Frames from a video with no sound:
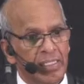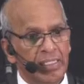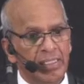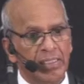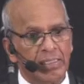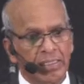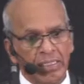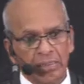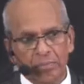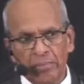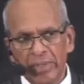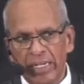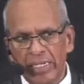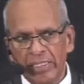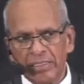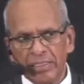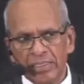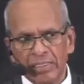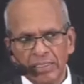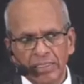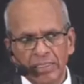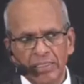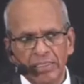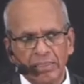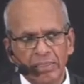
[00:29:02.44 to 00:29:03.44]
it
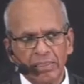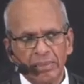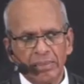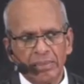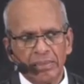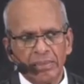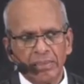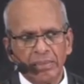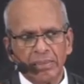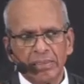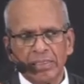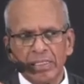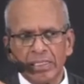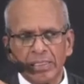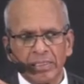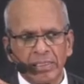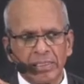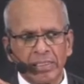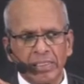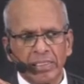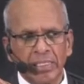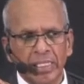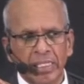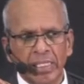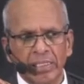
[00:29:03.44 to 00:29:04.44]
remains
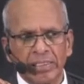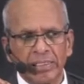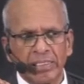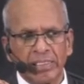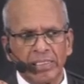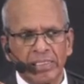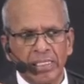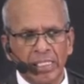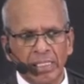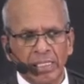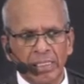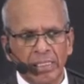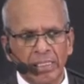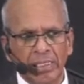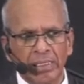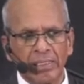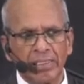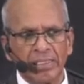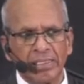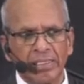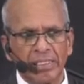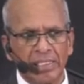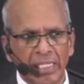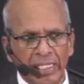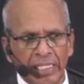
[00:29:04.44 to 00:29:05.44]
just a single
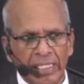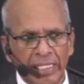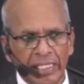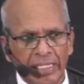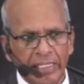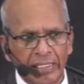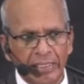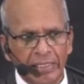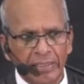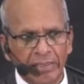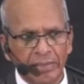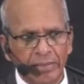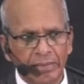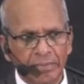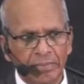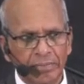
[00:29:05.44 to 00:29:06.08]
seed.